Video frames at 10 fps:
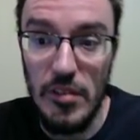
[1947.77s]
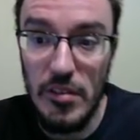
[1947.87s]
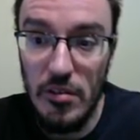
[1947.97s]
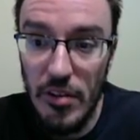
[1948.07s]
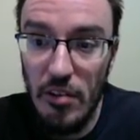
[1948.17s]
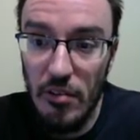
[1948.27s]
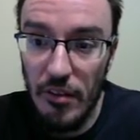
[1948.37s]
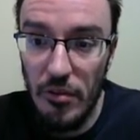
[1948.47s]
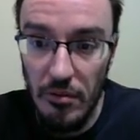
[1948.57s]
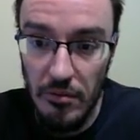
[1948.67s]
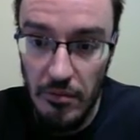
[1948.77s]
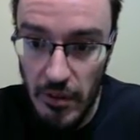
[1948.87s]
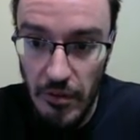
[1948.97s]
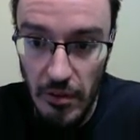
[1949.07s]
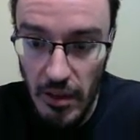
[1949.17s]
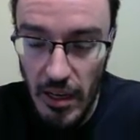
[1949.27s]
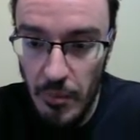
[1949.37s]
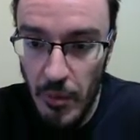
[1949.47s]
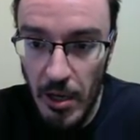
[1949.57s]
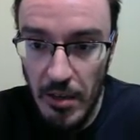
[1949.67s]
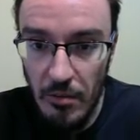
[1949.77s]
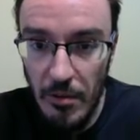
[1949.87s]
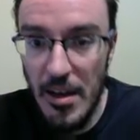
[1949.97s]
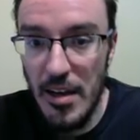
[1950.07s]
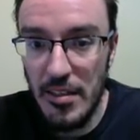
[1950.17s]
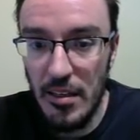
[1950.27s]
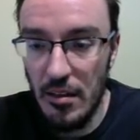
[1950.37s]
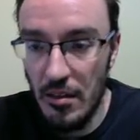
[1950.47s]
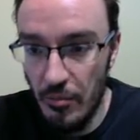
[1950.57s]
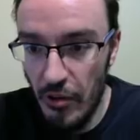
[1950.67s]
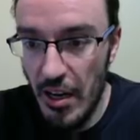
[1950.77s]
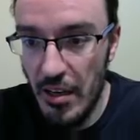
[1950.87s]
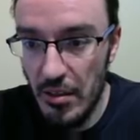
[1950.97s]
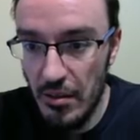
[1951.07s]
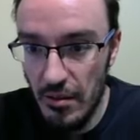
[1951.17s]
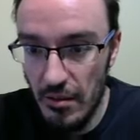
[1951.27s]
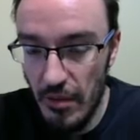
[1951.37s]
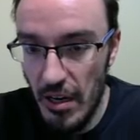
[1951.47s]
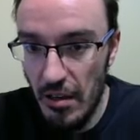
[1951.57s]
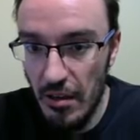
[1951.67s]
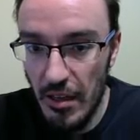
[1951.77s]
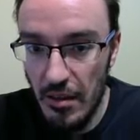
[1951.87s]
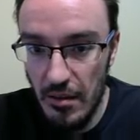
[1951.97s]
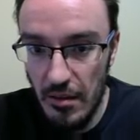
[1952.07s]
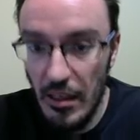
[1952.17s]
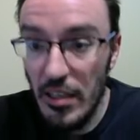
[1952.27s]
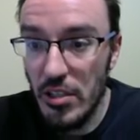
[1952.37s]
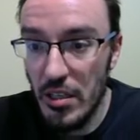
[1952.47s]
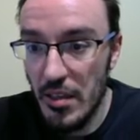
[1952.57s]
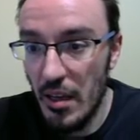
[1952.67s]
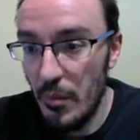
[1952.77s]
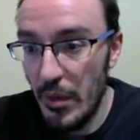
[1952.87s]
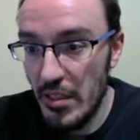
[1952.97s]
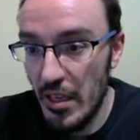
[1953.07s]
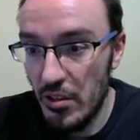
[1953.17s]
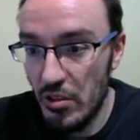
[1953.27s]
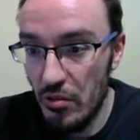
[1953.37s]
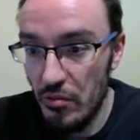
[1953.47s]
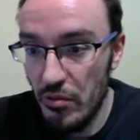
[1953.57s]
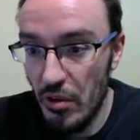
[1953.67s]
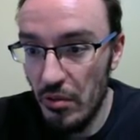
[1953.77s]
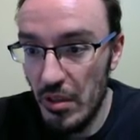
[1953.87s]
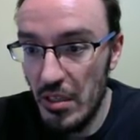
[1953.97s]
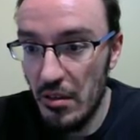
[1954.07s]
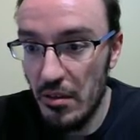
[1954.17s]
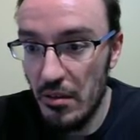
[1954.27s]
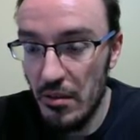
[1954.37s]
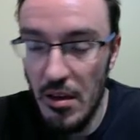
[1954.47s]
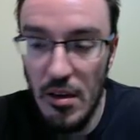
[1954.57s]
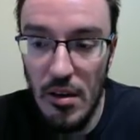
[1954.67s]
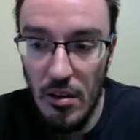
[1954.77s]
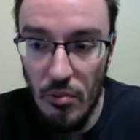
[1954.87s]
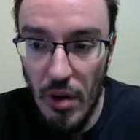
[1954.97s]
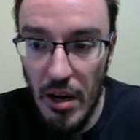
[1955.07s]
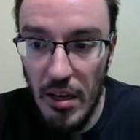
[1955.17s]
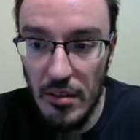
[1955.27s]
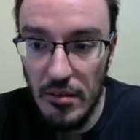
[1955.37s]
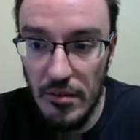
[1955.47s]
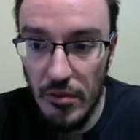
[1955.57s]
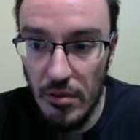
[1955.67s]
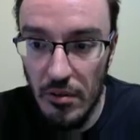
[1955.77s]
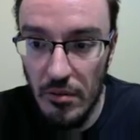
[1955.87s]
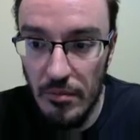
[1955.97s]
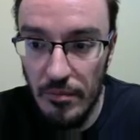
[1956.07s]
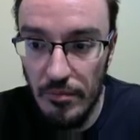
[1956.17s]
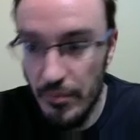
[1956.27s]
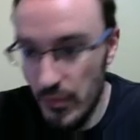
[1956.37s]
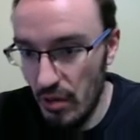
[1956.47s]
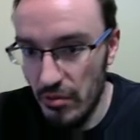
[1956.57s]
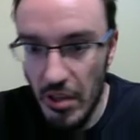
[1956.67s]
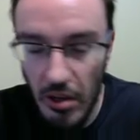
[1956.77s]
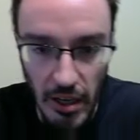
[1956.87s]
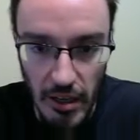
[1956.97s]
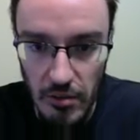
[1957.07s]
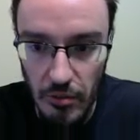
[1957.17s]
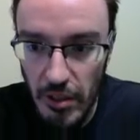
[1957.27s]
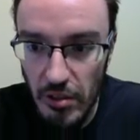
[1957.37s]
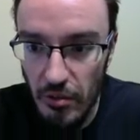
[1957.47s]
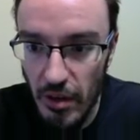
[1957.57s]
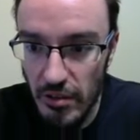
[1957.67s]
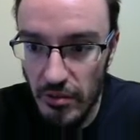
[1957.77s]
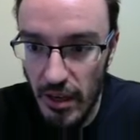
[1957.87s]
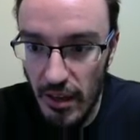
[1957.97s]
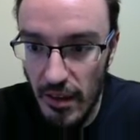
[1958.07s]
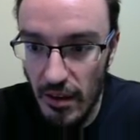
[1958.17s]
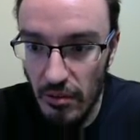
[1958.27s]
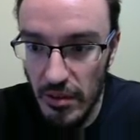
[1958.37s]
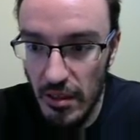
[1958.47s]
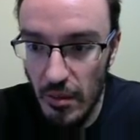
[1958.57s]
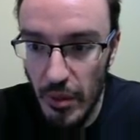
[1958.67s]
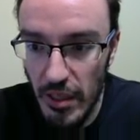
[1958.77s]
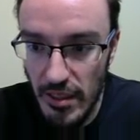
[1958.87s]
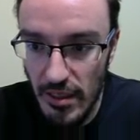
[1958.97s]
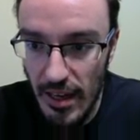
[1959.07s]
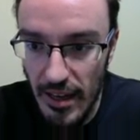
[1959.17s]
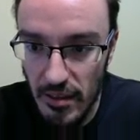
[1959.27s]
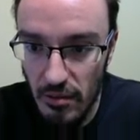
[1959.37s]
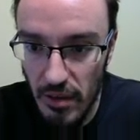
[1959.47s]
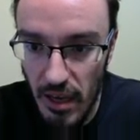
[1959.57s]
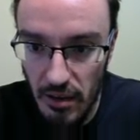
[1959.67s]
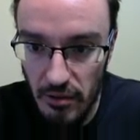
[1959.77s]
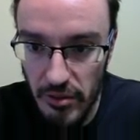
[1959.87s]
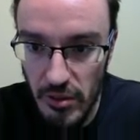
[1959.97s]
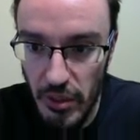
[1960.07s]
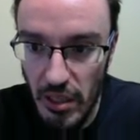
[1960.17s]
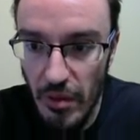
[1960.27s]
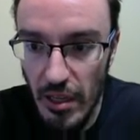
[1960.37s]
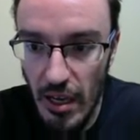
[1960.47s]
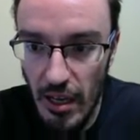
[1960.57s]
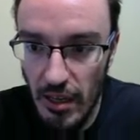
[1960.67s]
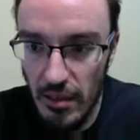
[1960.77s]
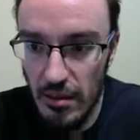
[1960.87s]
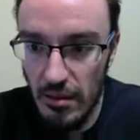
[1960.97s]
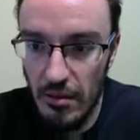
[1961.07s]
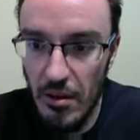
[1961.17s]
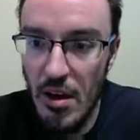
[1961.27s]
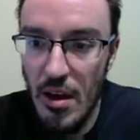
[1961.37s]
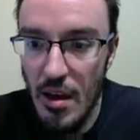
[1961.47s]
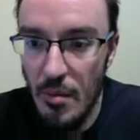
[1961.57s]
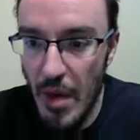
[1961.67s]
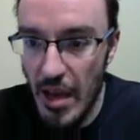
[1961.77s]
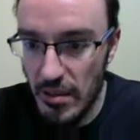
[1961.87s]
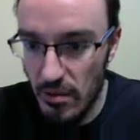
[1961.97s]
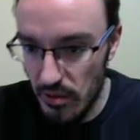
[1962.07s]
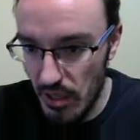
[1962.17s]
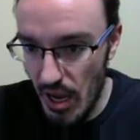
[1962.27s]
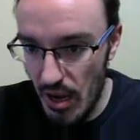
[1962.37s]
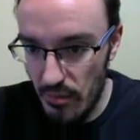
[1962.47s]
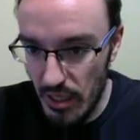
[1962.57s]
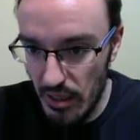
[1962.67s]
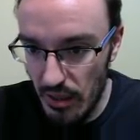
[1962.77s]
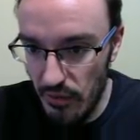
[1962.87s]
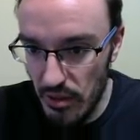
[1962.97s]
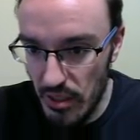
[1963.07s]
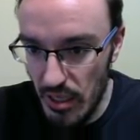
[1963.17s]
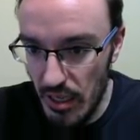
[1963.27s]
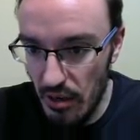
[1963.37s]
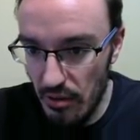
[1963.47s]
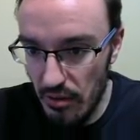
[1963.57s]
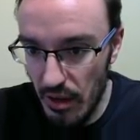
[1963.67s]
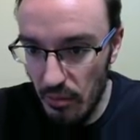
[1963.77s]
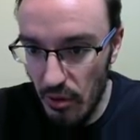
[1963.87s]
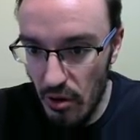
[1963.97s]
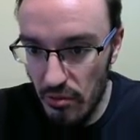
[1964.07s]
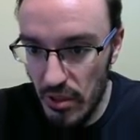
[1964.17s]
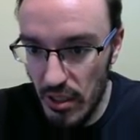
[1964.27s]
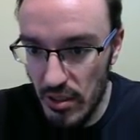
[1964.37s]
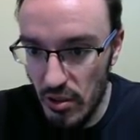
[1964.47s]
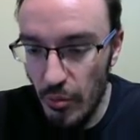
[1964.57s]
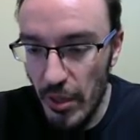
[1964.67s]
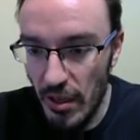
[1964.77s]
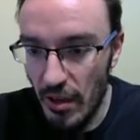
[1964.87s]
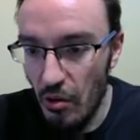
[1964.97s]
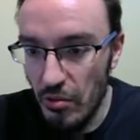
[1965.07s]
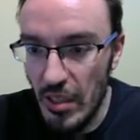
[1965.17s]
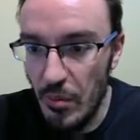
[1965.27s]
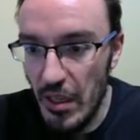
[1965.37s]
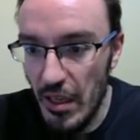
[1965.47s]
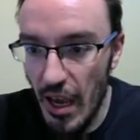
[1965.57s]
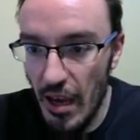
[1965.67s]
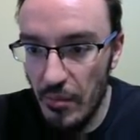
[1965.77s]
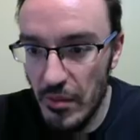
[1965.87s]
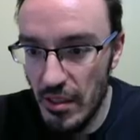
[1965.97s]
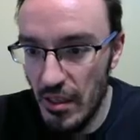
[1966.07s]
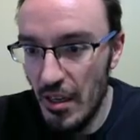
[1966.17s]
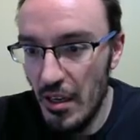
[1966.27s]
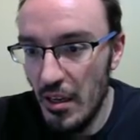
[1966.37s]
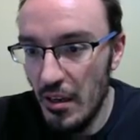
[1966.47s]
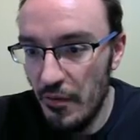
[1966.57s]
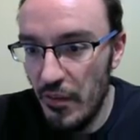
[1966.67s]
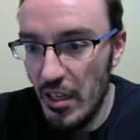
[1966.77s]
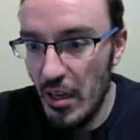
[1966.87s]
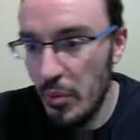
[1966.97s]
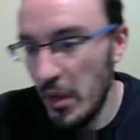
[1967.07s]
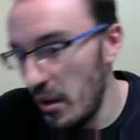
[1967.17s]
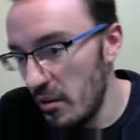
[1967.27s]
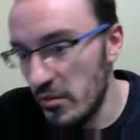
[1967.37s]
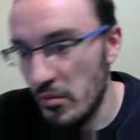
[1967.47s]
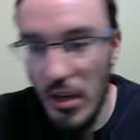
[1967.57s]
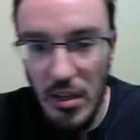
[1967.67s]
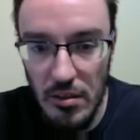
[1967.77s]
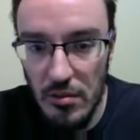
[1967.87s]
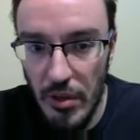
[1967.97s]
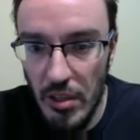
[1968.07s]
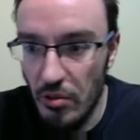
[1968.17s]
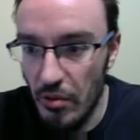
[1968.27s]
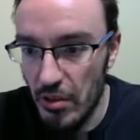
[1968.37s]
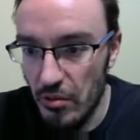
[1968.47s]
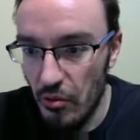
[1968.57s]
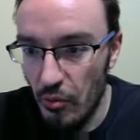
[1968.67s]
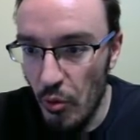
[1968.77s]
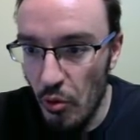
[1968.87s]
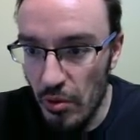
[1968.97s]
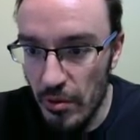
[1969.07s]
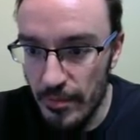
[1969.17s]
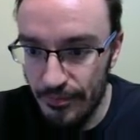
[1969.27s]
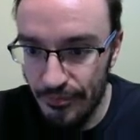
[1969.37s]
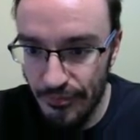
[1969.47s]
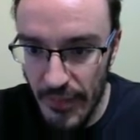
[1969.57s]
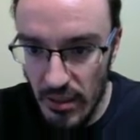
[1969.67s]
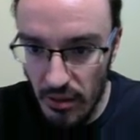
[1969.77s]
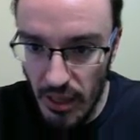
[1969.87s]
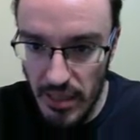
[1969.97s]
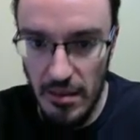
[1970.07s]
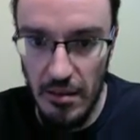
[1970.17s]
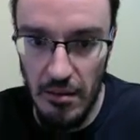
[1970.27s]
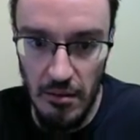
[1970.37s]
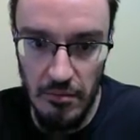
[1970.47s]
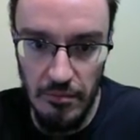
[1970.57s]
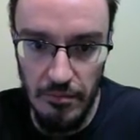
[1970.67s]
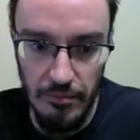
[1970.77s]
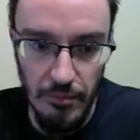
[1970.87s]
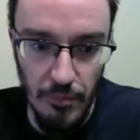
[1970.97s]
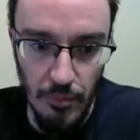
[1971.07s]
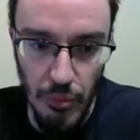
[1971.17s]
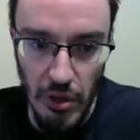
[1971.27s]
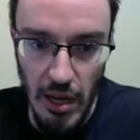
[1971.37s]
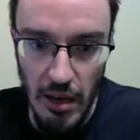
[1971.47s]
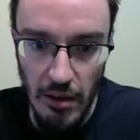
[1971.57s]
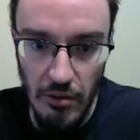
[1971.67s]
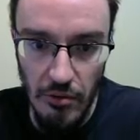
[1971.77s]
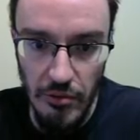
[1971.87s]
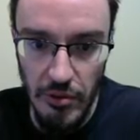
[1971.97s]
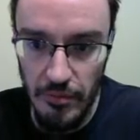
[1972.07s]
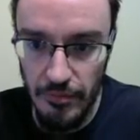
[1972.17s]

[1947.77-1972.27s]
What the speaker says: So here, if you look at mine, the way I set it up, when I look at the Lichess database, I choose only the ratings for, you know, starting at 2200, and then only in the Blitz and Classical categories. But typically I like the Masters games, and if you see here, they wrote it's 2 million OTB games, FIDE players rated 2200 or more. So that's the book I use.